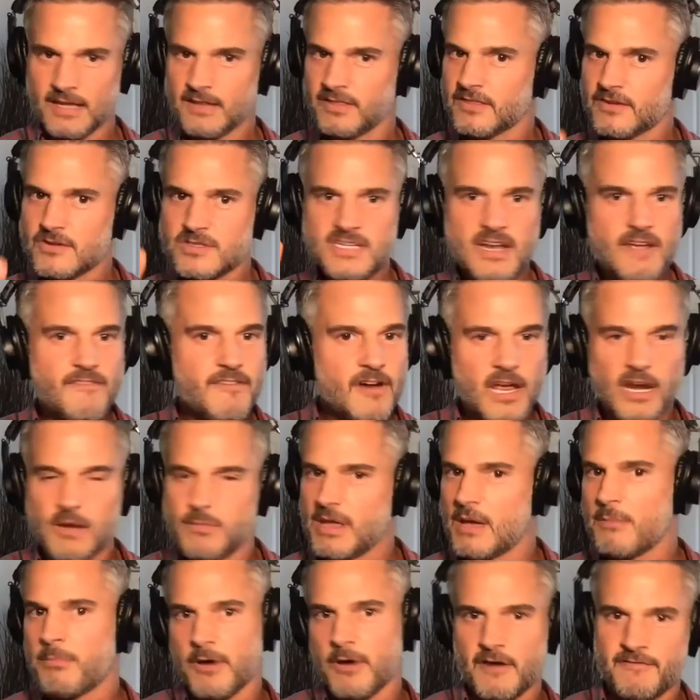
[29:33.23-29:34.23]
there's never going to be
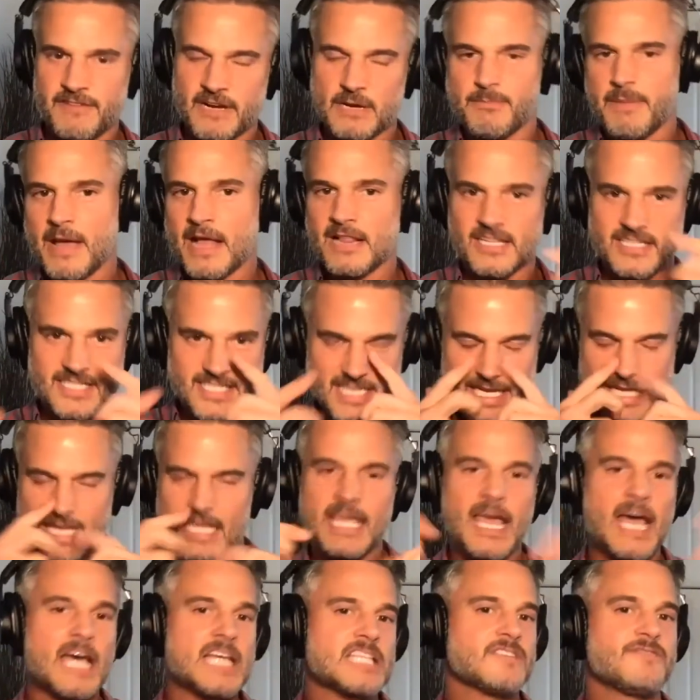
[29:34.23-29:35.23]
a perfect balance like
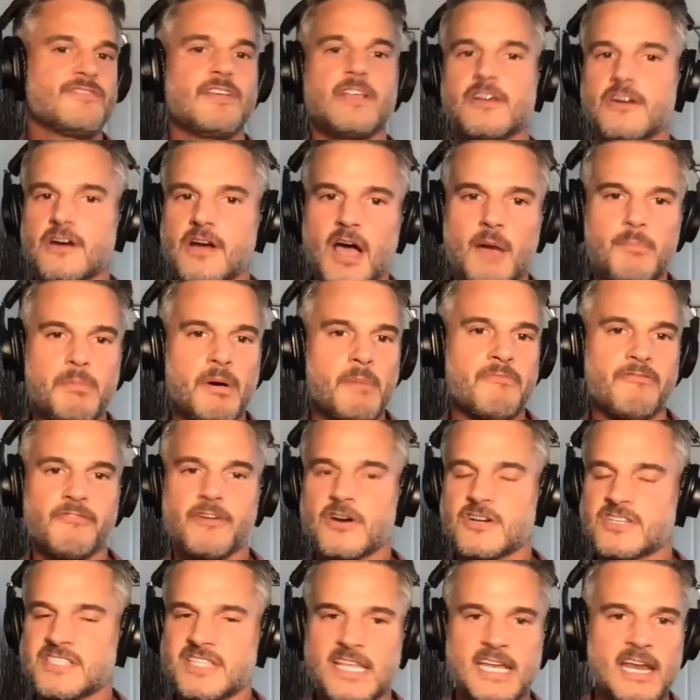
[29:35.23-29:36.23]
yes fill your cup up
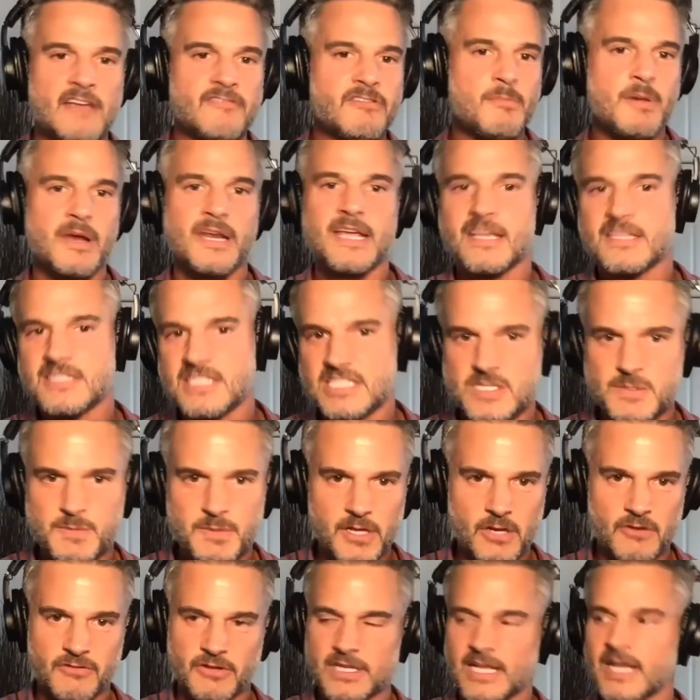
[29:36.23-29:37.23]
first and then everybody gets a
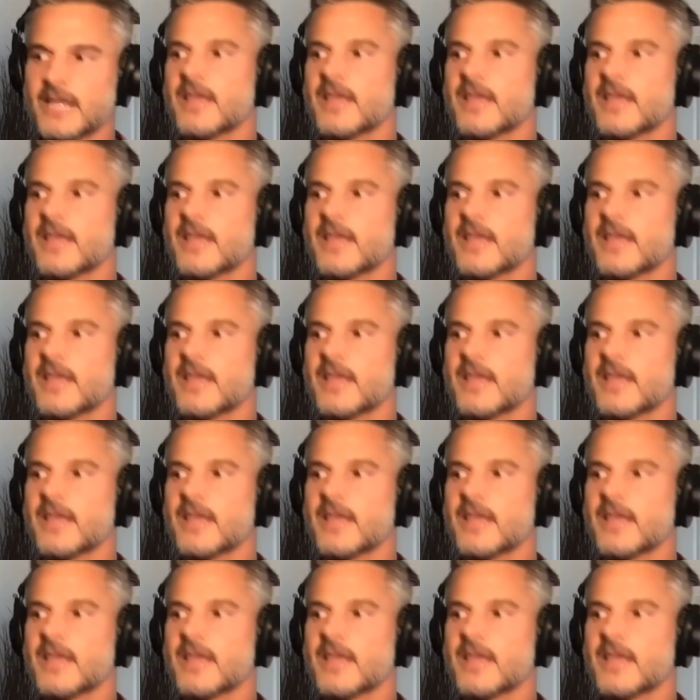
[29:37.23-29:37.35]
spillover like